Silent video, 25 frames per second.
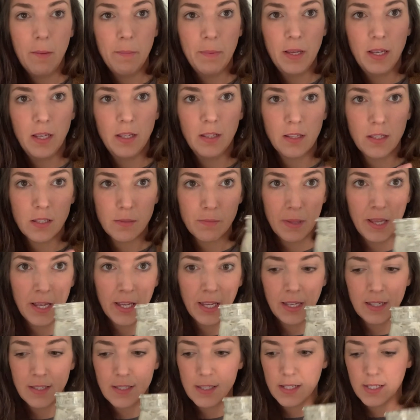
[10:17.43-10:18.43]
it in this
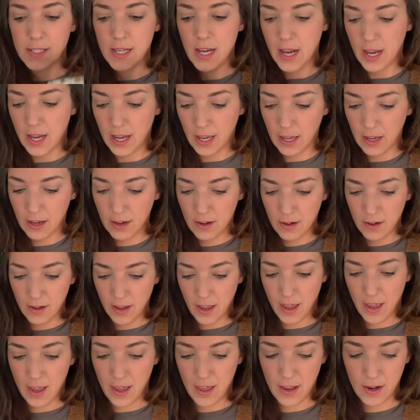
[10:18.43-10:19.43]
blanket today
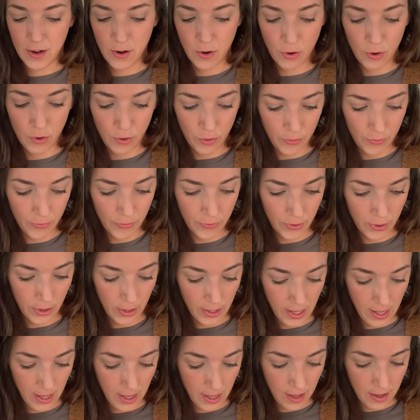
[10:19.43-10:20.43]
and
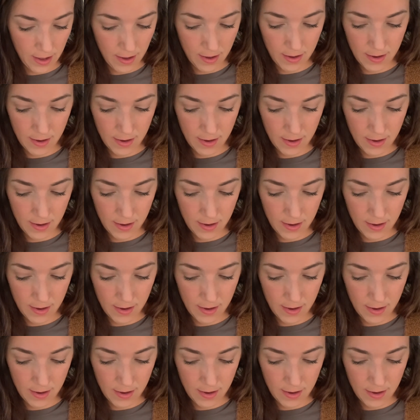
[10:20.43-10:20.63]
hopefully,